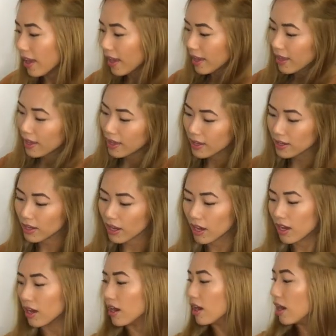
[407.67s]
And
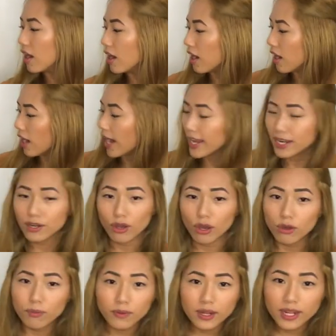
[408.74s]
I didn't
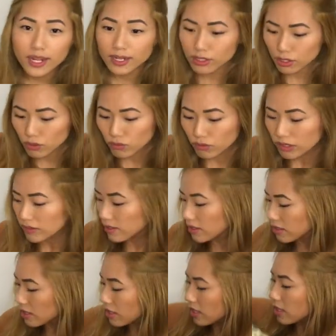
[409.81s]
open it until
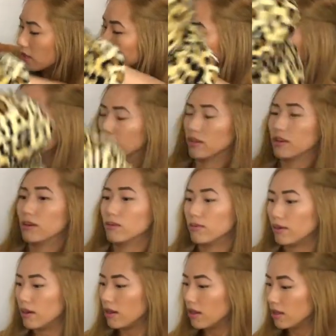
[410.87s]
recently
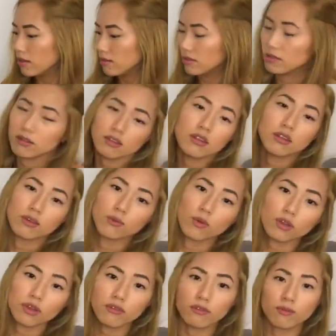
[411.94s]
while I was, you know,
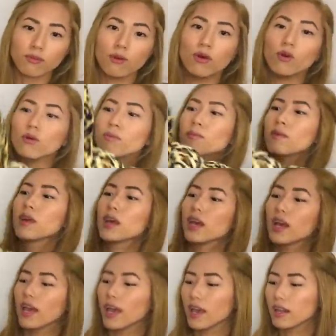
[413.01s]
working from home,
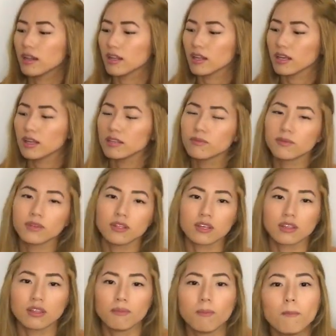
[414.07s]
and it's been
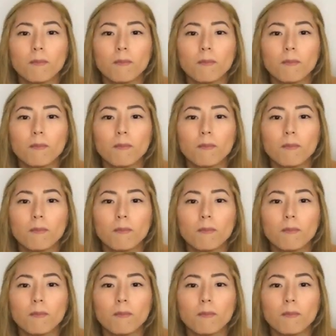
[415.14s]
like the